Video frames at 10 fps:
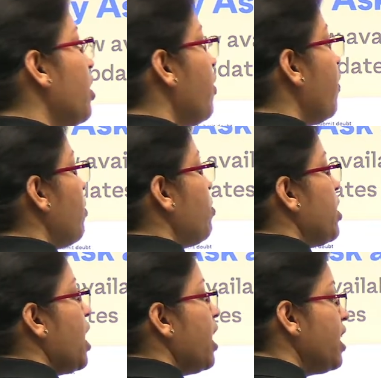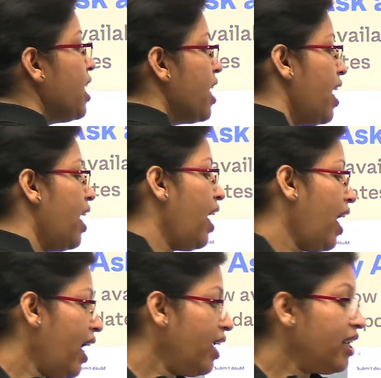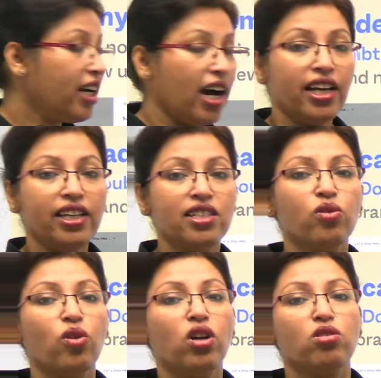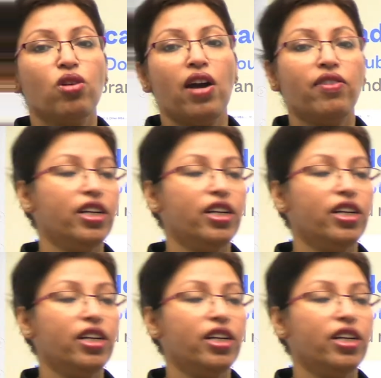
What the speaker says: on the website. And guys, you also have